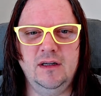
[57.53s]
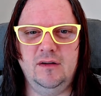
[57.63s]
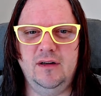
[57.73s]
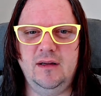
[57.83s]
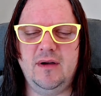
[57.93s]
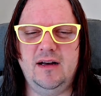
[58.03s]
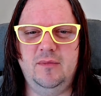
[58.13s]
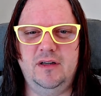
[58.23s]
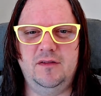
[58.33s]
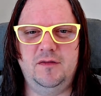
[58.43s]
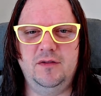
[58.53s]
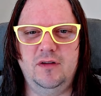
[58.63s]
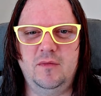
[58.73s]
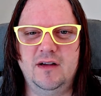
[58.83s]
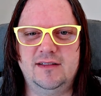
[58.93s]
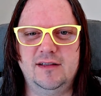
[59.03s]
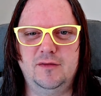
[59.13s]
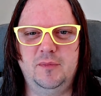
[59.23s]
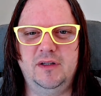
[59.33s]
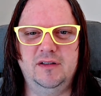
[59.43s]
really made a bit of a fool of
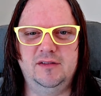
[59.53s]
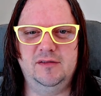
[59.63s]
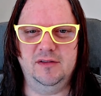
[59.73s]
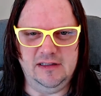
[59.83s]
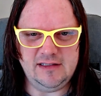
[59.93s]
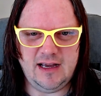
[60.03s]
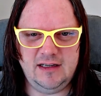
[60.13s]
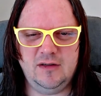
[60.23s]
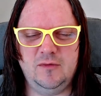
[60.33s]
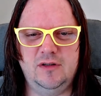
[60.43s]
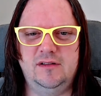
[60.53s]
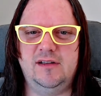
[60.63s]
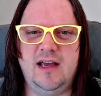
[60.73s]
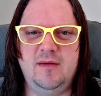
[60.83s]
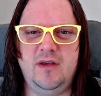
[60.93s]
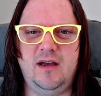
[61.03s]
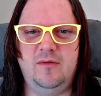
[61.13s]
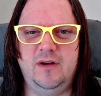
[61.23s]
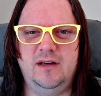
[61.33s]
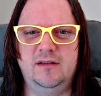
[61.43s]
myself because Italian words came out
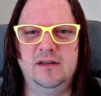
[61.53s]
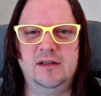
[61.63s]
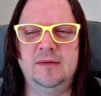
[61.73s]
when